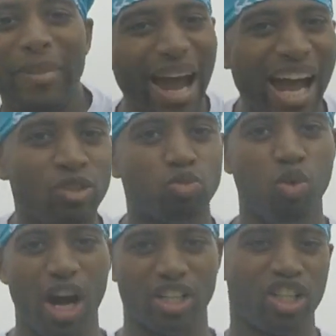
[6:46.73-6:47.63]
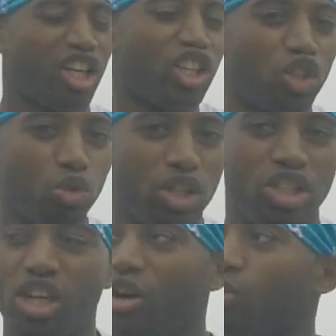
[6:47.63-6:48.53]
mad rush through the
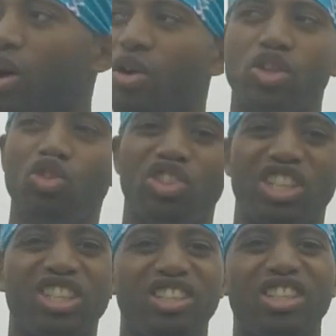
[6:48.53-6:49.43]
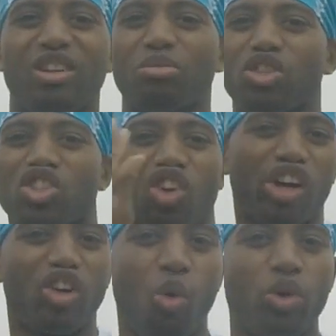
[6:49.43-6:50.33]
stairwell, and you just see them just
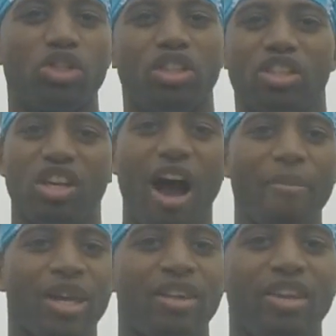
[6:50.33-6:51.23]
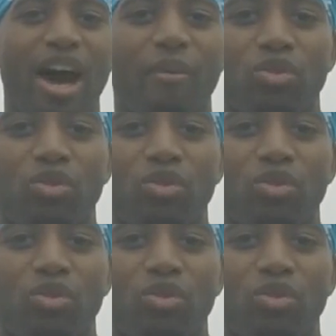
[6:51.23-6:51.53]
start going to the top. Now,